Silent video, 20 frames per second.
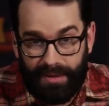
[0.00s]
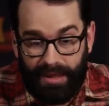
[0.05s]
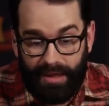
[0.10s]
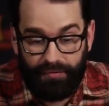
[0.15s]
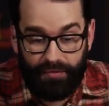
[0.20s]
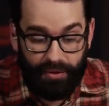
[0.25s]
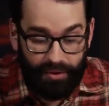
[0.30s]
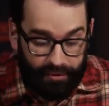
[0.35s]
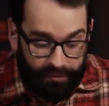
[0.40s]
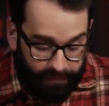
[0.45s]

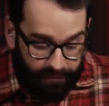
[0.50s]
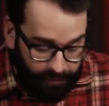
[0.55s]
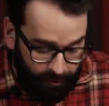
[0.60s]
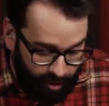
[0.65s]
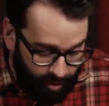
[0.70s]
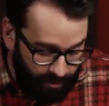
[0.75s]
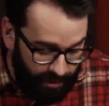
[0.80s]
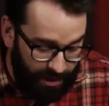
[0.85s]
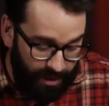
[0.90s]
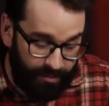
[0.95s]
If you're
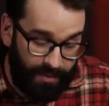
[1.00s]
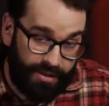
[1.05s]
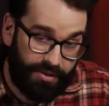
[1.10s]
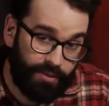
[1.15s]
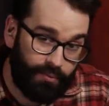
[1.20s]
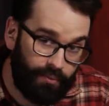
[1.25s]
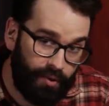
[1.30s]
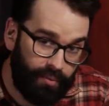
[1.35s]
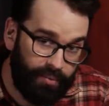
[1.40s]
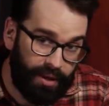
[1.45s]
affirming him as
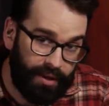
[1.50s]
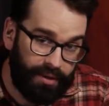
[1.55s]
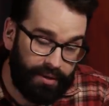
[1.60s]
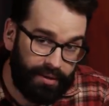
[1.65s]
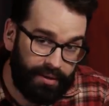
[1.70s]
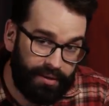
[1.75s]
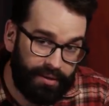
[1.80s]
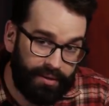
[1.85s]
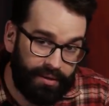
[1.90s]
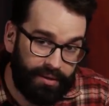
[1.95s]
a
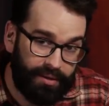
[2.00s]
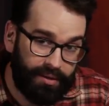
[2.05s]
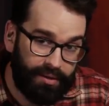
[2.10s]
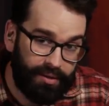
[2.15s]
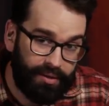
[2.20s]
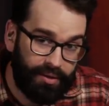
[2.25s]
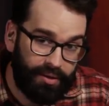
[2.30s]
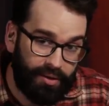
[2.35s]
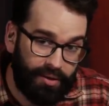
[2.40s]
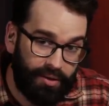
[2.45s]
woman
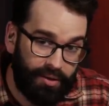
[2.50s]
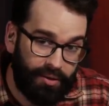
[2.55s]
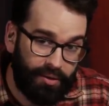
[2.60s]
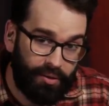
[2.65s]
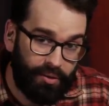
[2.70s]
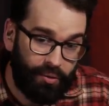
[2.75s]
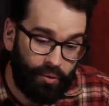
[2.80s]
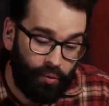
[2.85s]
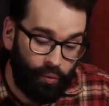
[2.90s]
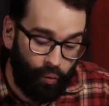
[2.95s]

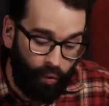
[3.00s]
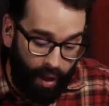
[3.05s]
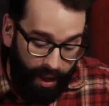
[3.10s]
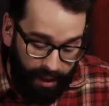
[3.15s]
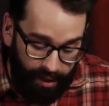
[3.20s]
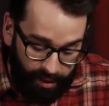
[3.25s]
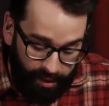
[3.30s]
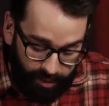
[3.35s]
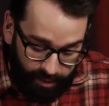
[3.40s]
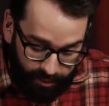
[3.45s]

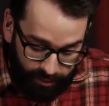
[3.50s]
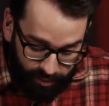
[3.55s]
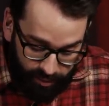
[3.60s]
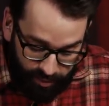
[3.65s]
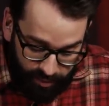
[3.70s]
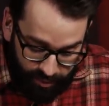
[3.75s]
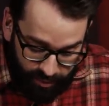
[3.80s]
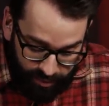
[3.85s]
while